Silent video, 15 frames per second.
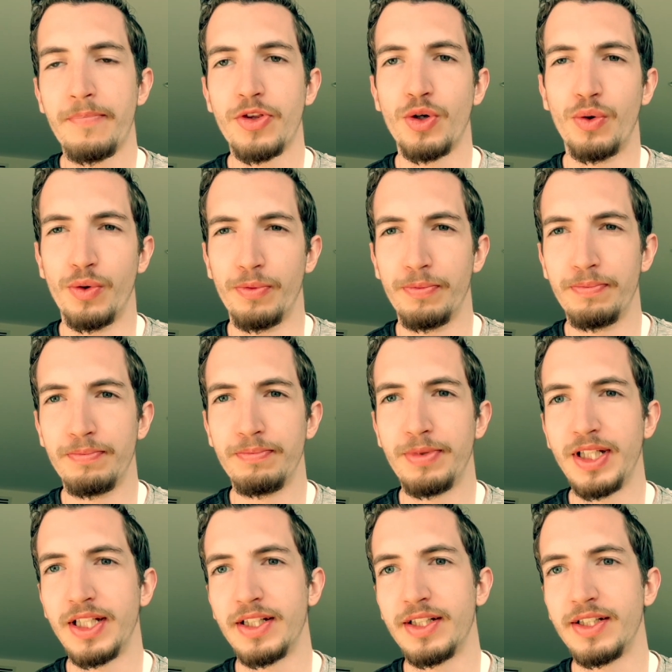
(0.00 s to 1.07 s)

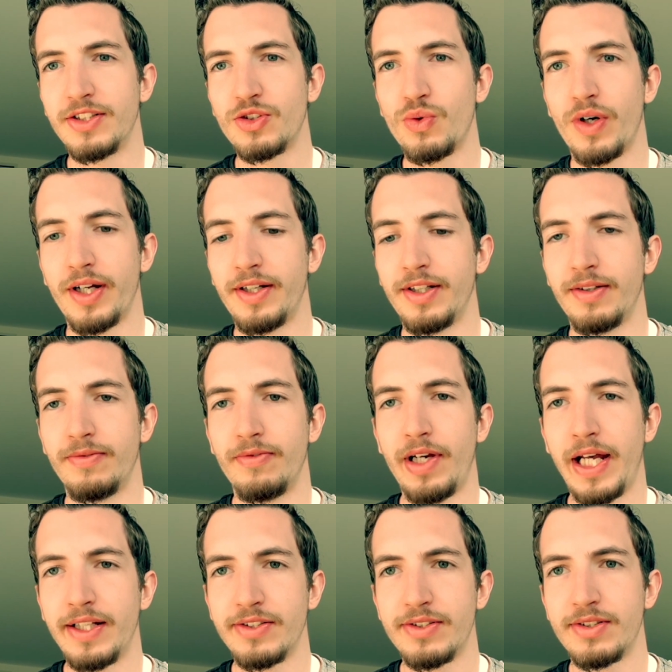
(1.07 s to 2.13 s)
albeit it's quite an
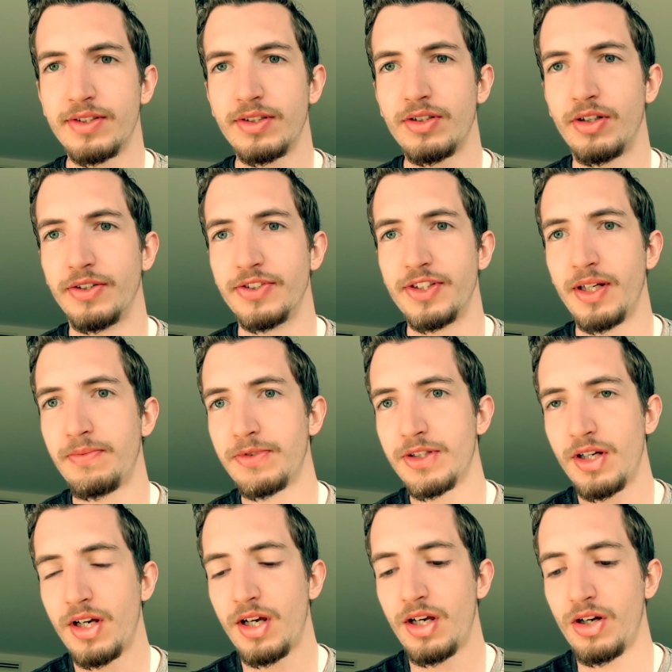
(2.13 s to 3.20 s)
advanced concept,
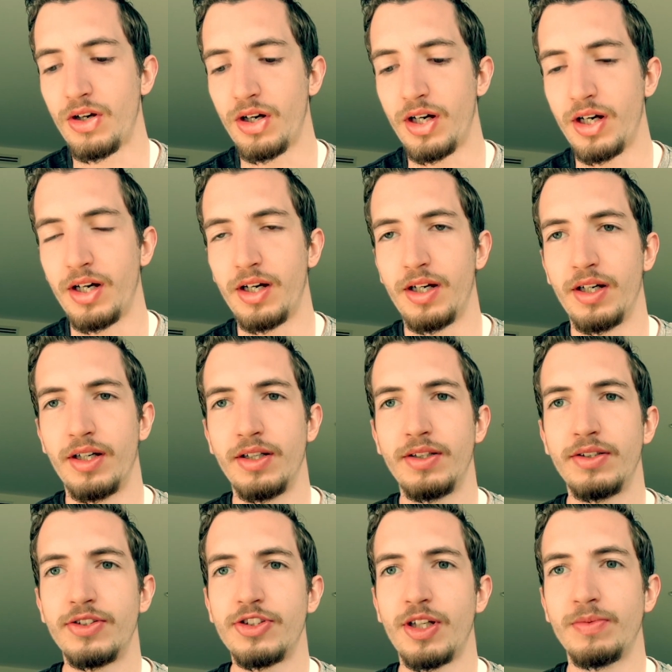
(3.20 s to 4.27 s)
uh,
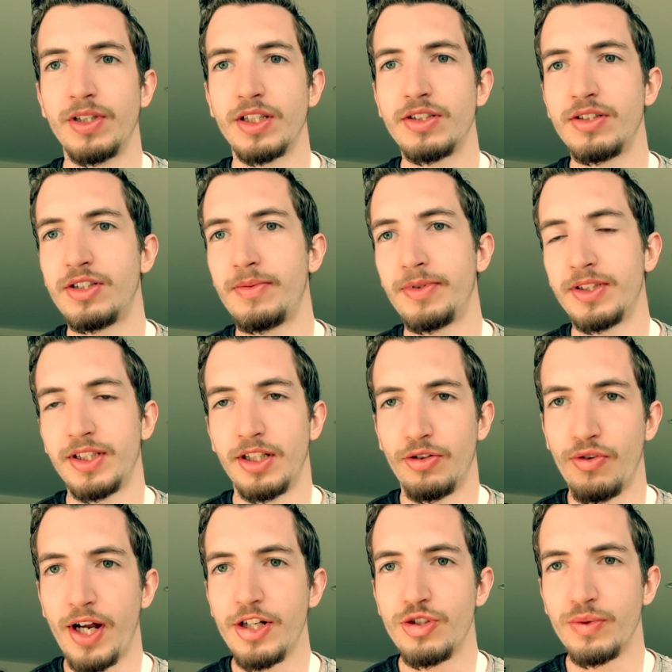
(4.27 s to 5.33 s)
subject to typically a
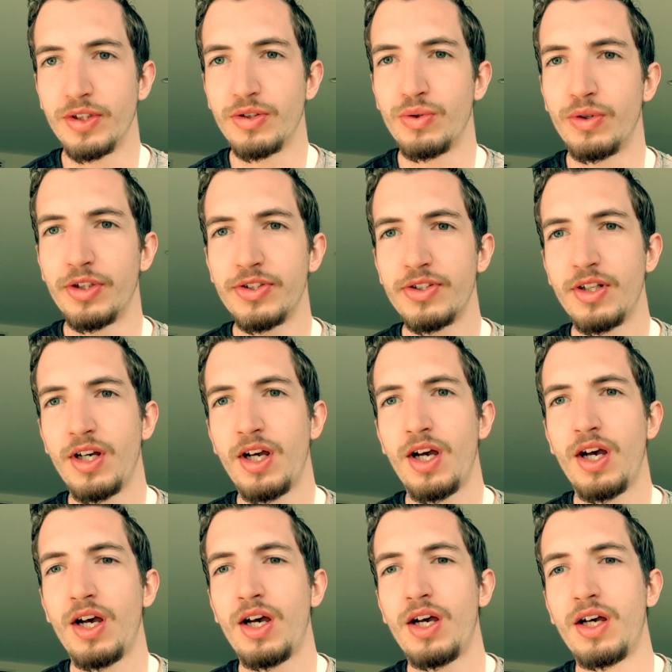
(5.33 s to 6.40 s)
graduate course.
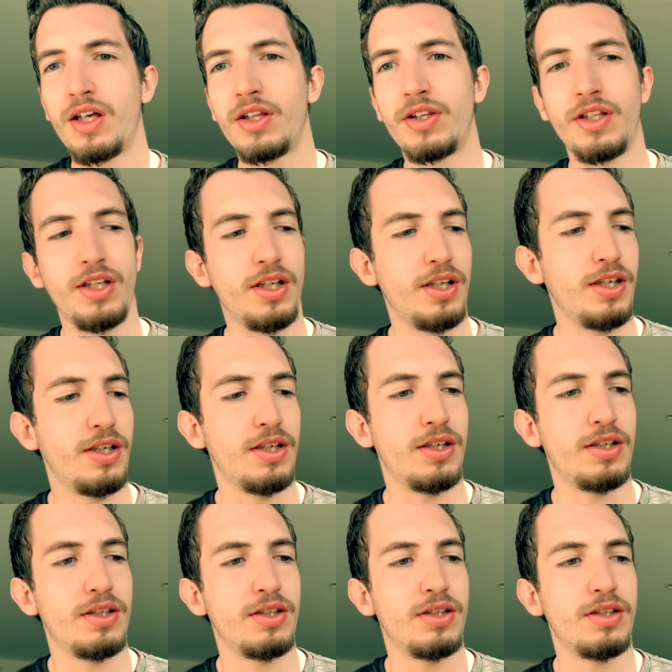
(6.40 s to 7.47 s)
The,
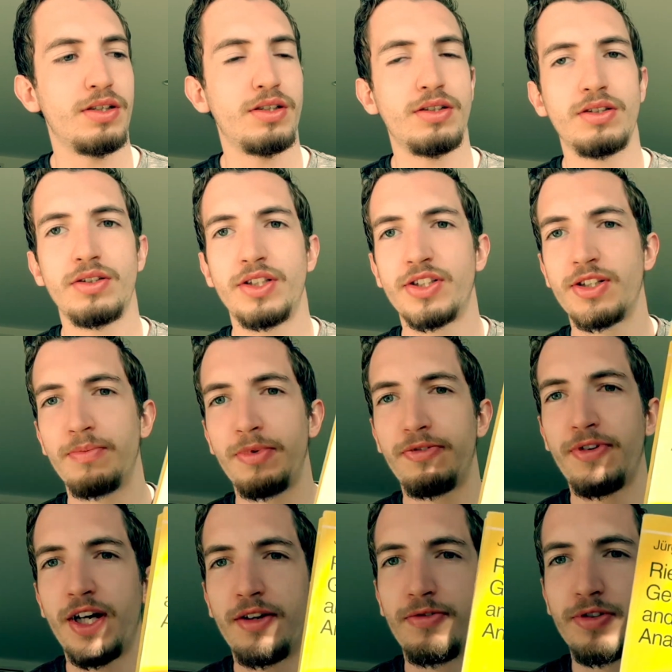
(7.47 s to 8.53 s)
this can be
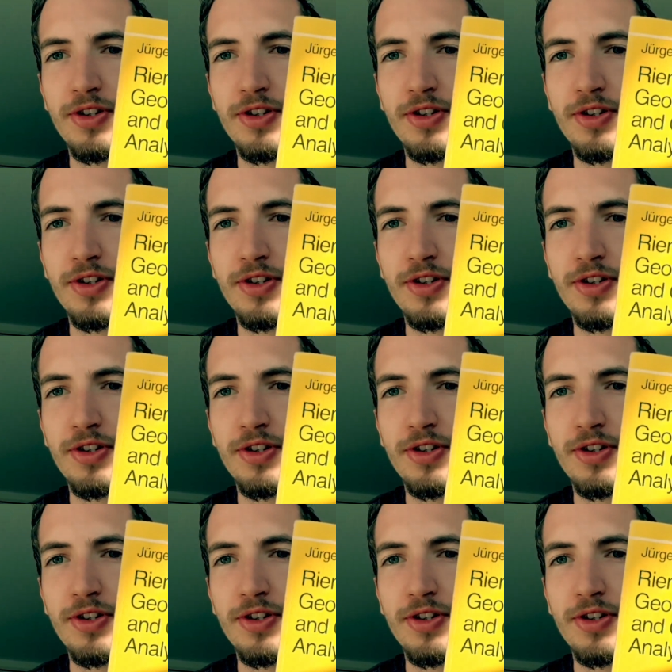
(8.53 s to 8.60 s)
found, for